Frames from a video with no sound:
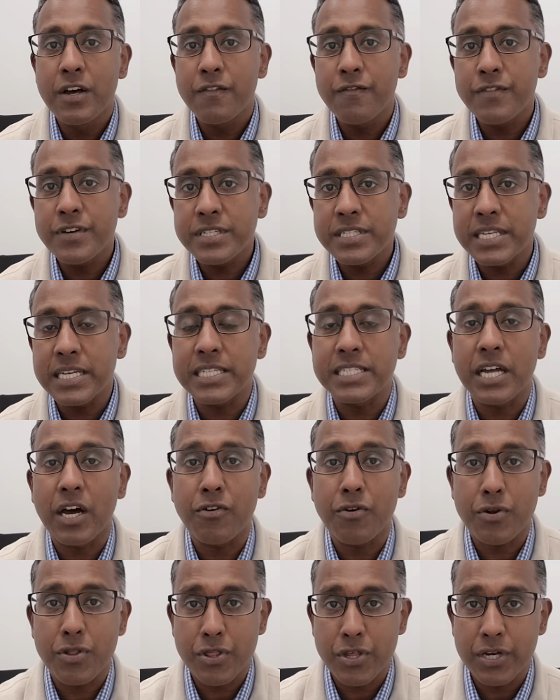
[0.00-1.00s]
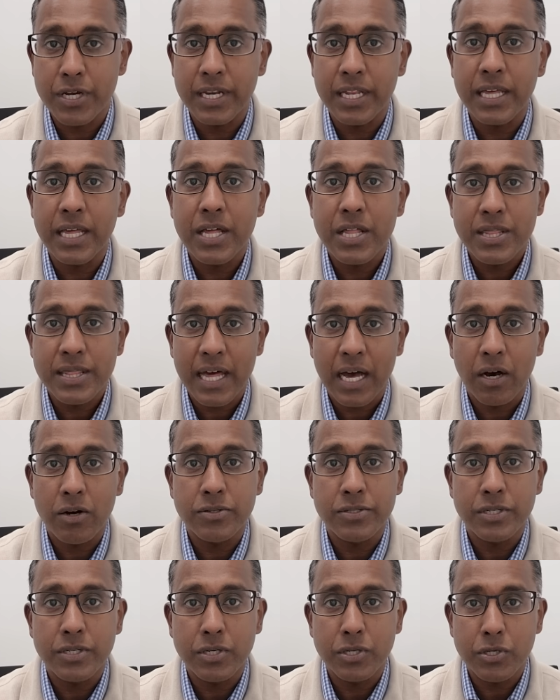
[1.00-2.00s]
for
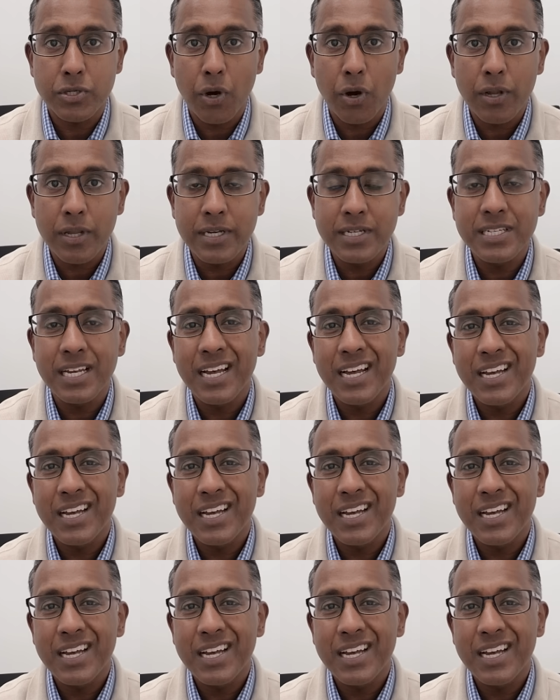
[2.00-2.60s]
$630,000.